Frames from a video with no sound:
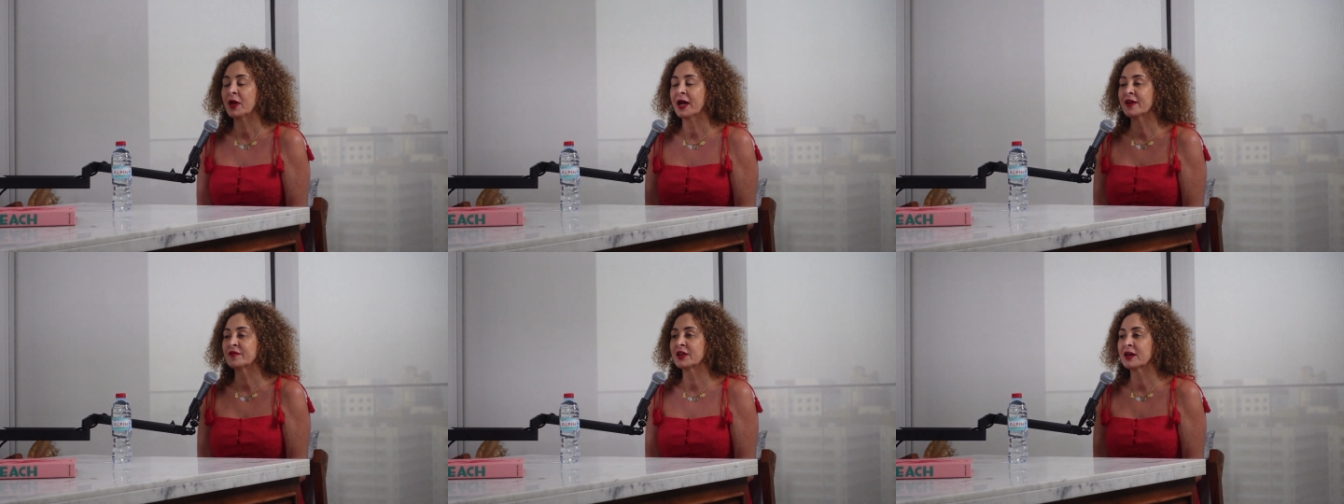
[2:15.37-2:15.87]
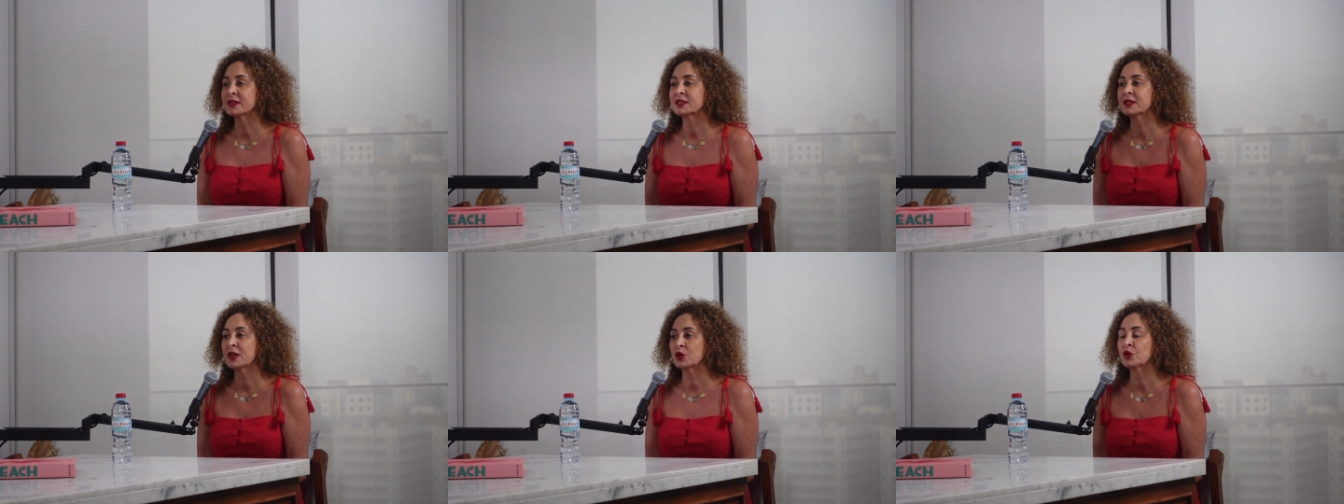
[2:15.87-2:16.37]
I have an aunt
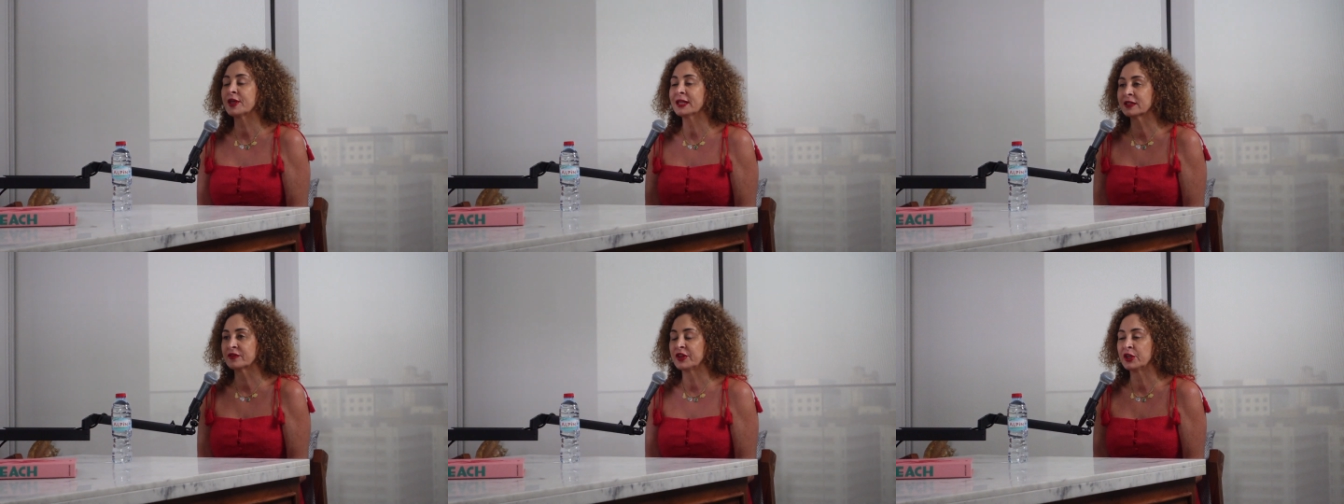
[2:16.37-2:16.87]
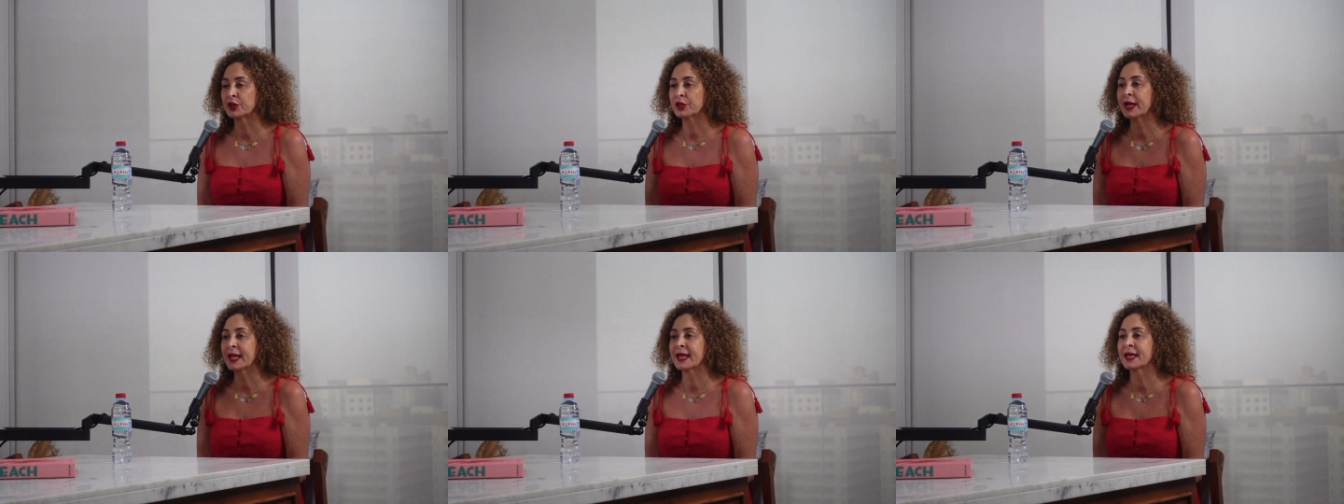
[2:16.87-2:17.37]
and uncle that live
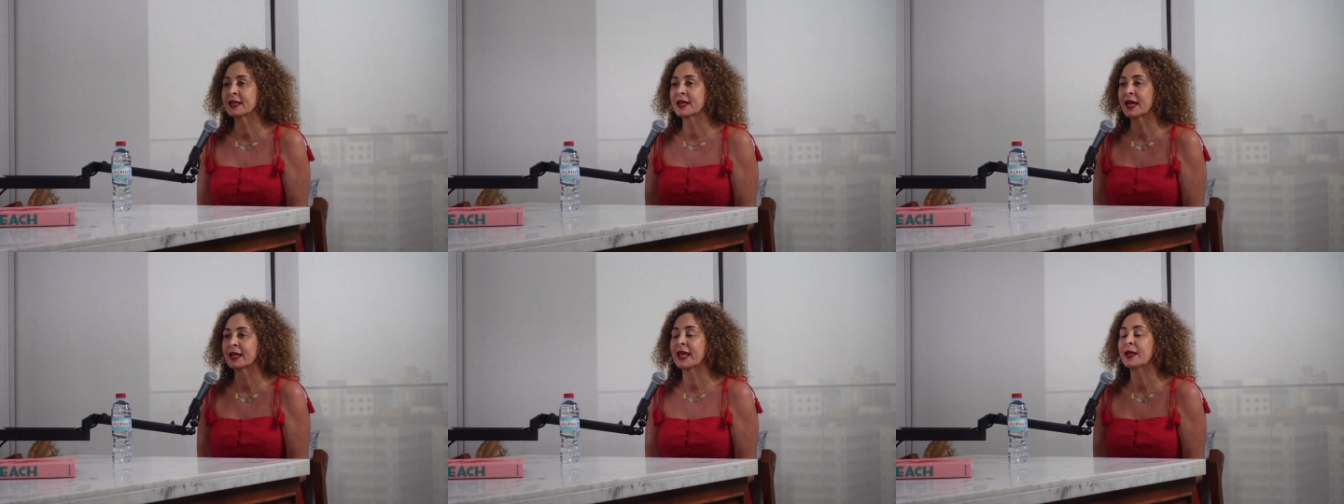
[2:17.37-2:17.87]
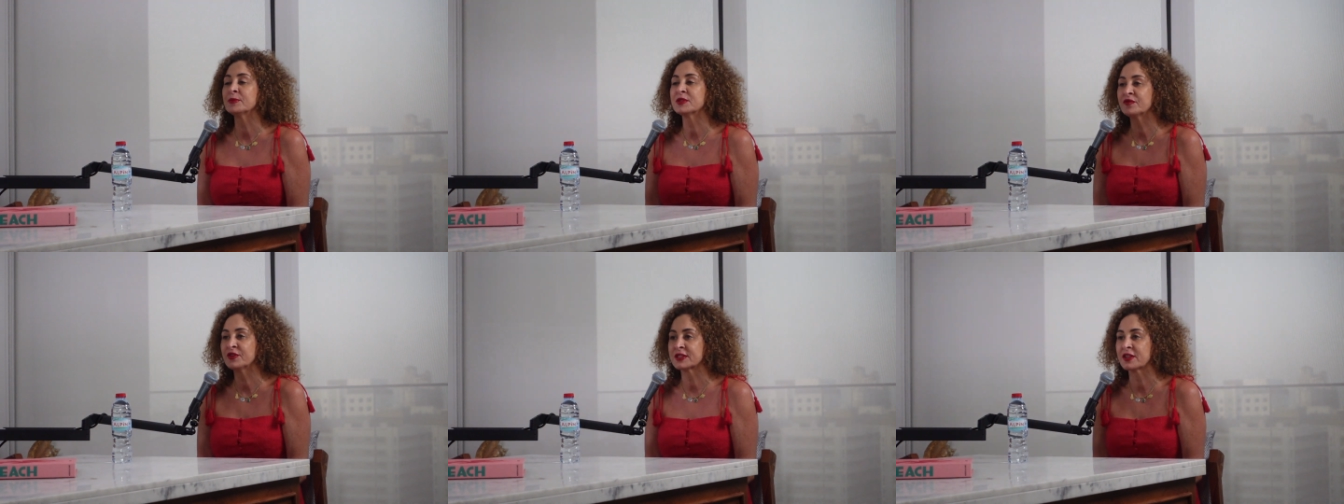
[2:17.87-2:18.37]
here, and I came
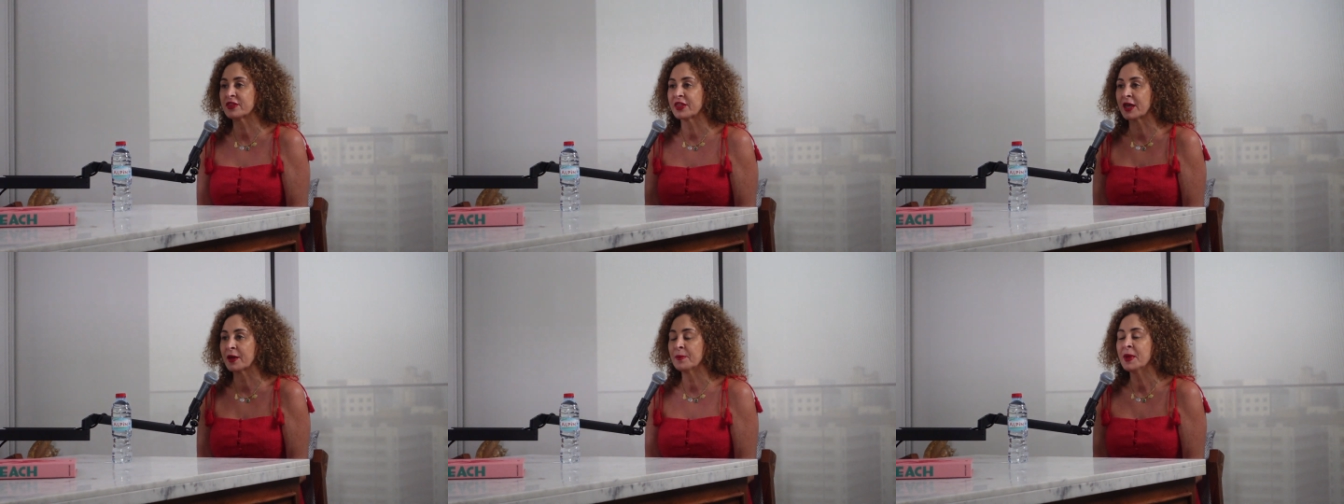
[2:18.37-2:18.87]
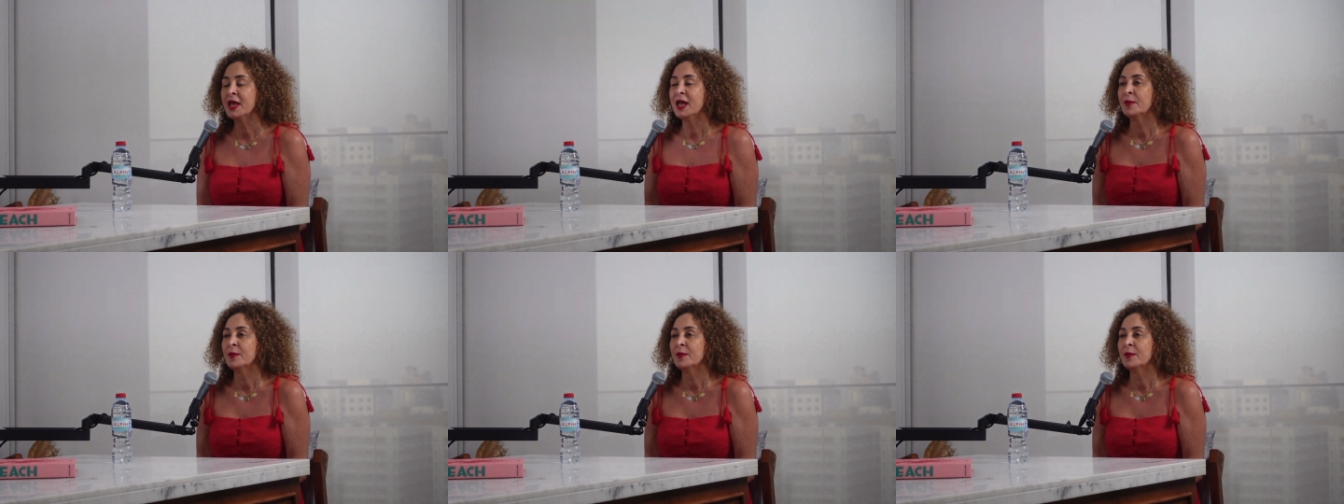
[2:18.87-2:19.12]
to visit them